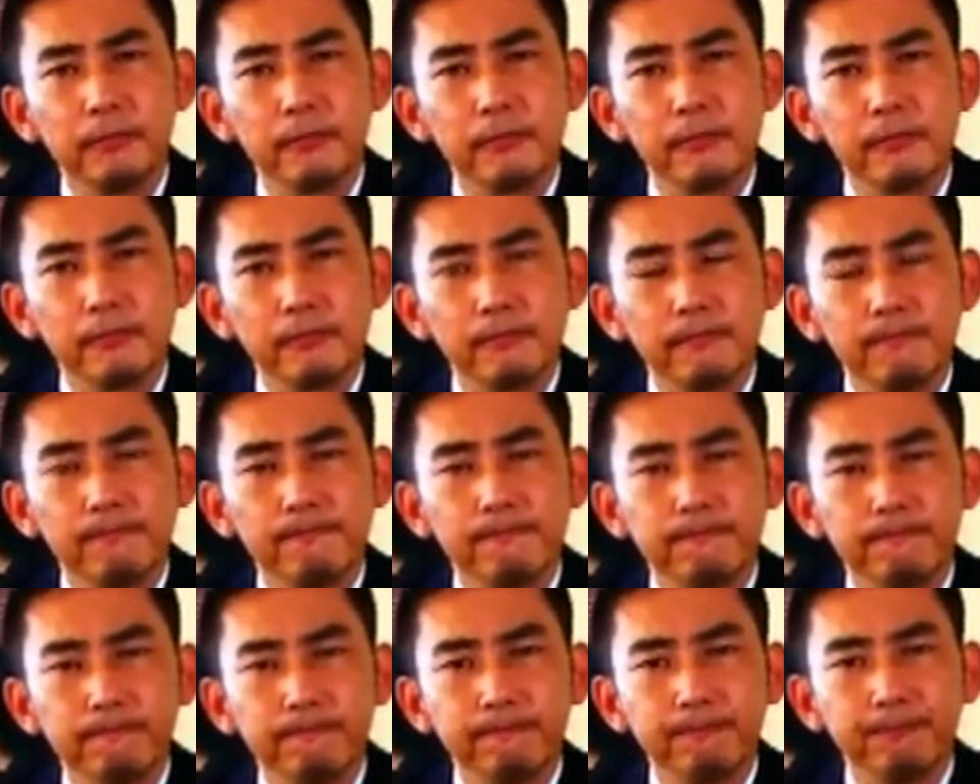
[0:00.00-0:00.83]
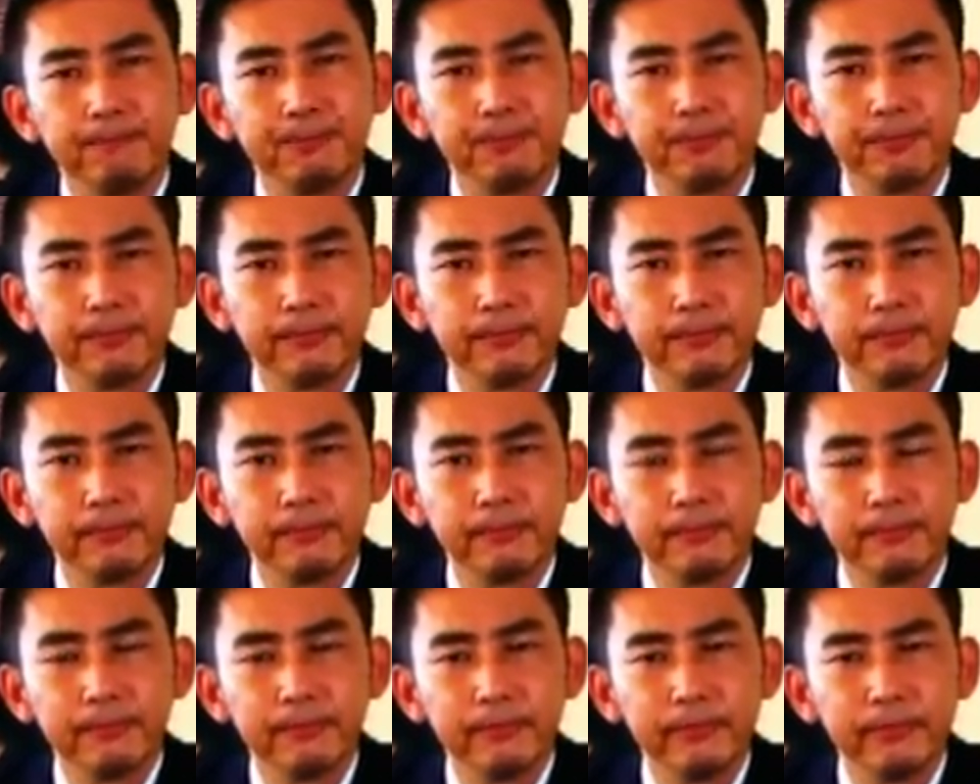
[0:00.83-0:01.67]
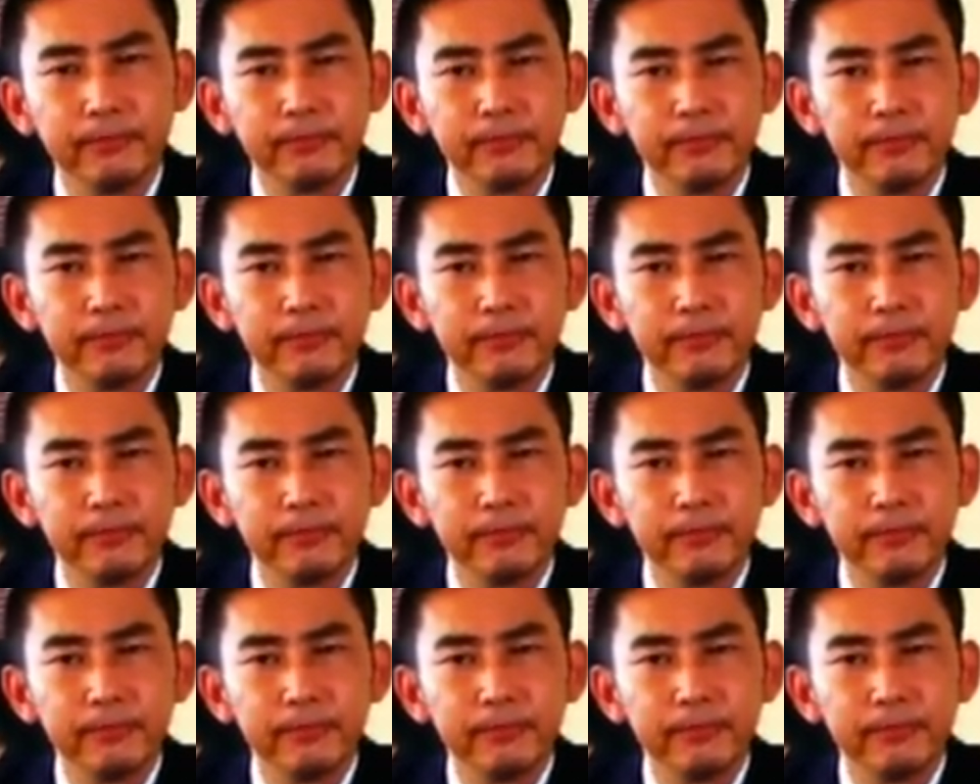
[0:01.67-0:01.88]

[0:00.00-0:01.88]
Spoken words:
(silence)